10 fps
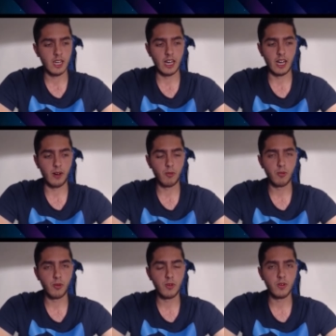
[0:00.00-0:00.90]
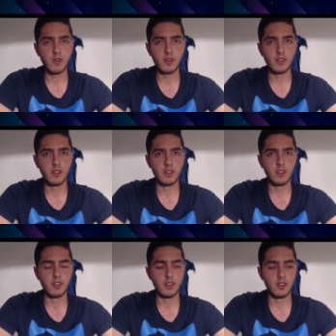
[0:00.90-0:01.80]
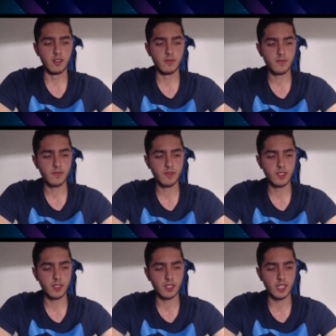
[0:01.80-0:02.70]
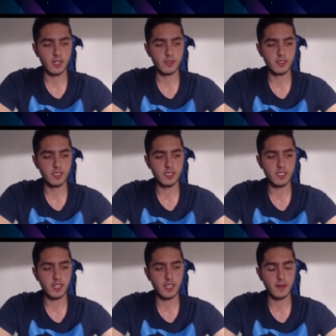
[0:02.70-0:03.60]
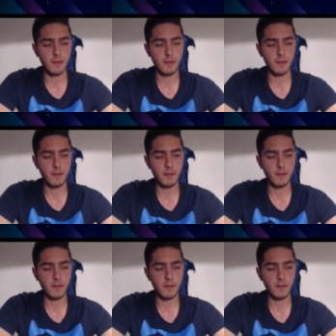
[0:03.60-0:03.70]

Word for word: I won't uh, knock out this guy